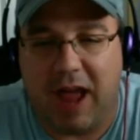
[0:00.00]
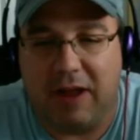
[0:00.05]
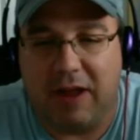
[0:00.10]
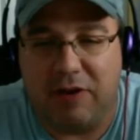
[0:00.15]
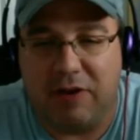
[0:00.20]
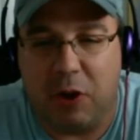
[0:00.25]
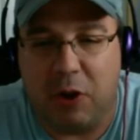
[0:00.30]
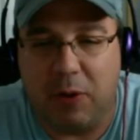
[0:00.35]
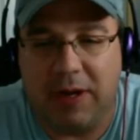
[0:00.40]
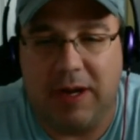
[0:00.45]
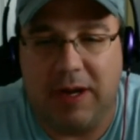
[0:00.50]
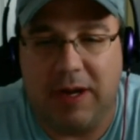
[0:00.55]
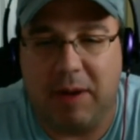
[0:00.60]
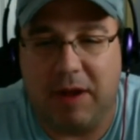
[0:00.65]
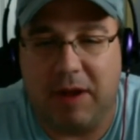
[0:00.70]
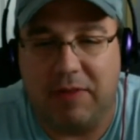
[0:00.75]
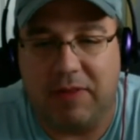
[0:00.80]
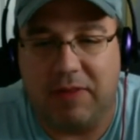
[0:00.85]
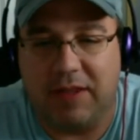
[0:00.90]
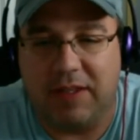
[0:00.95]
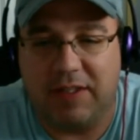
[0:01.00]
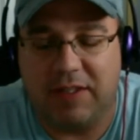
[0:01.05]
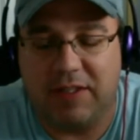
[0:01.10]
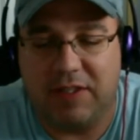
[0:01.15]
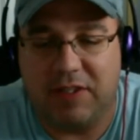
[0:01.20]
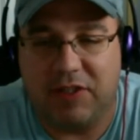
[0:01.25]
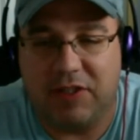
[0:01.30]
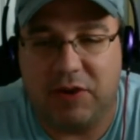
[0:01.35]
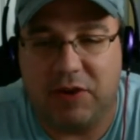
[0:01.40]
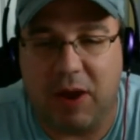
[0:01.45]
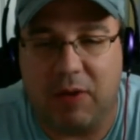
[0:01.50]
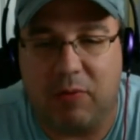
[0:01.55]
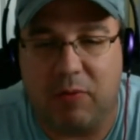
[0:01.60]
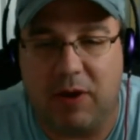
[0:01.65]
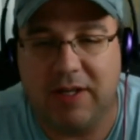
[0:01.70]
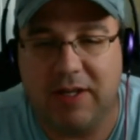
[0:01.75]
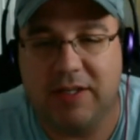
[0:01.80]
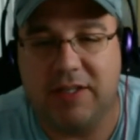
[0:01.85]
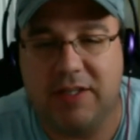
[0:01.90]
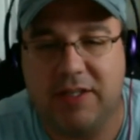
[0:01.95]
knowing about this? So I
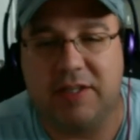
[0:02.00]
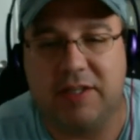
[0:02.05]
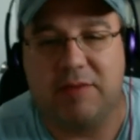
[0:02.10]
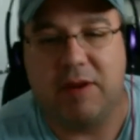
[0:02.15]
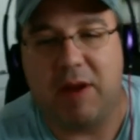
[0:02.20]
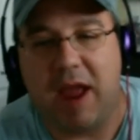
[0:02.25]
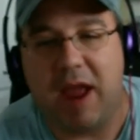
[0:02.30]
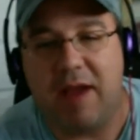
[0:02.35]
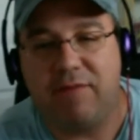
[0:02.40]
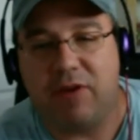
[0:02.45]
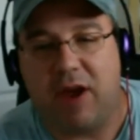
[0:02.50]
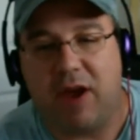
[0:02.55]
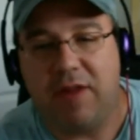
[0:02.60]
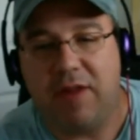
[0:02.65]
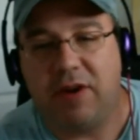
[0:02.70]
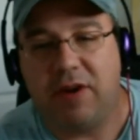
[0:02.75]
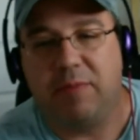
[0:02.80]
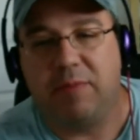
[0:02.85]
wanted to have you on there